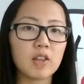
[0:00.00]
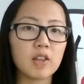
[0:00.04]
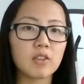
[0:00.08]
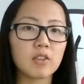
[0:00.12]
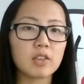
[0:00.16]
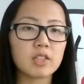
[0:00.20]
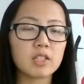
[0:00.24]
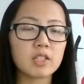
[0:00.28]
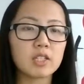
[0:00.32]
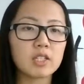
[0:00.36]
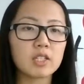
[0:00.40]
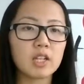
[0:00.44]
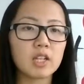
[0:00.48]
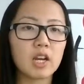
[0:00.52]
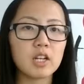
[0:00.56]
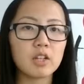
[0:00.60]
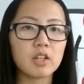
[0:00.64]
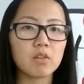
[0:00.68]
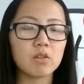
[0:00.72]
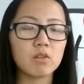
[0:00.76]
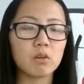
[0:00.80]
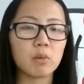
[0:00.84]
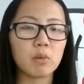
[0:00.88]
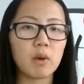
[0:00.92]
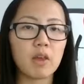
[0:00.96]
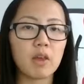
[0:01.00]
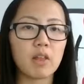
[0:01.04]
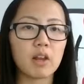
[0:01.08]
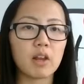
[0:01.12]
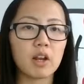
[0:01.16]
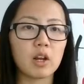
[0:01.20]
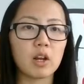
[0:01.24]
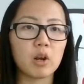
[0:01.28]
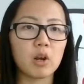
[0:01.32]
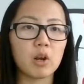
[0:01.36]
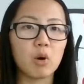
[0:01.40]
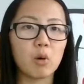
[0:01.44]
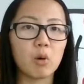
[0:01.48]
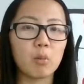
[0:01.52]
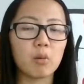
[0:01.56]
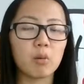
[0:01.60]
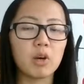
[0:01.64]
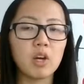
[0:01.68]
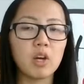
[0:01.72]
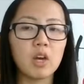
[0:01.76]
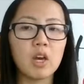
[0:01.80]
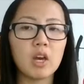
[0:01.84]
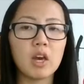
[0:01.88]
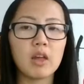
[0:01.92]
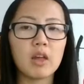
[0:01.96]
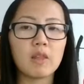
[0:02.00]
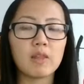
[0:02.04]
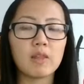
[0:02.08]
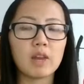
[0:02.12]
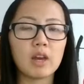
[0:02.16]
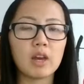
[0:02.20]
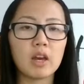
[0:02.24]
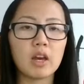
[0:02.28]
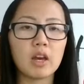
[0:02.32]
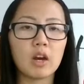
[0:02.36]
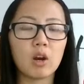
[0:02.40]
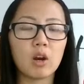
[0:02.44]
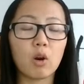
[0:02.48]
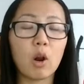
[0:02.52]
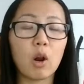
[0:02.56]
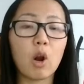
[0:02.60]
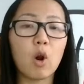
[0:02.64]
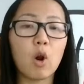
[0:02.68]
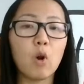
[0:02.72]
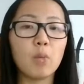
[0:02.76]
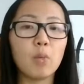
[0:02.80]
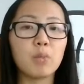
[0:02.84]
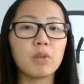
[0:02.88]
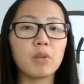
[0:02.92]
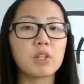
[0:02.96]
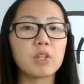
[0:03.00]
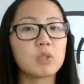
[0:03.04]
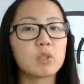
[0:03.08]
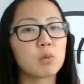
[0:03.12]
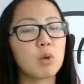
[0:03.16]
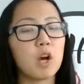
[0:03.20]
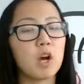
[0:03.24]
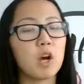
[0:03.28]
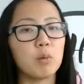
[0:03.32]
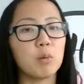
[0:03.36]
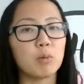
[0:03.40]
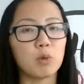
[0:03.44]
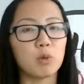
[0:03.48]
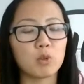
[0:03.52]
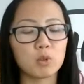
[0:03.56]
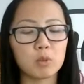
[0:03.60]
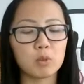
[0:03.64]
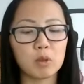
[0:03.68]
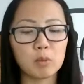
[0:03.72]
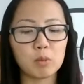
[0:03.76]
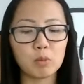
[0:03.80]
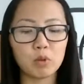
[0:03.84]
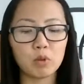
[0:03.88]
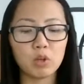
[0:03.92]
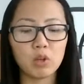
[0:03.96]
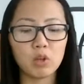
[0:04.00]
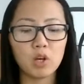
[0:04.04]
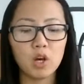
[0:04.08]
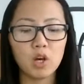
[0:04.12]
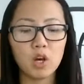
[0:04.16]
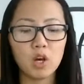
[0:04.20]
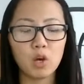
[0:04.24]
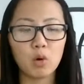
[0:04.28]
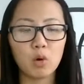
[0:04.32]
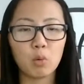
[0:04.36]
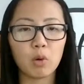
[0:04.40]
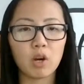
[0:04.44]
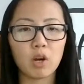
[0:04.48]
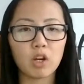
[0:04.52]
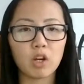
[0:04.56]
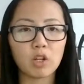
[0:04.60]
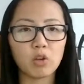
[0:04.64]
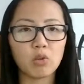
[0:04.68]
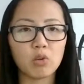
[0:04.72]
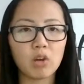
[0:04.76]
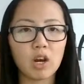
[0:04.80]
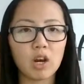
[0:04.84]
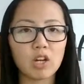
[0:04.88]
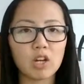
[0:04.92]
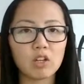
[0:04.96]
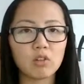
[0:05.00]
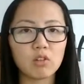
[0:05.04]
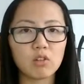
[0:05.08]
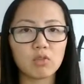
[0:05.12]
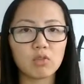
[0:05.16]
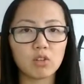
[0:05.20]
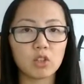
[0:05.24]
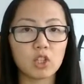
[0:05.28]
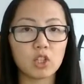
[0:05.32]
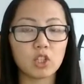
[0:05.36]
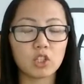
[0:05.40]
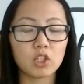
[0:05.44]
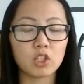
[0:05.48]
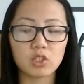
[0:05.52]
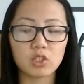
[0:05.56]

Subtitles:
And this is kind of the way that I hope this will help those people where you kind of feel like you're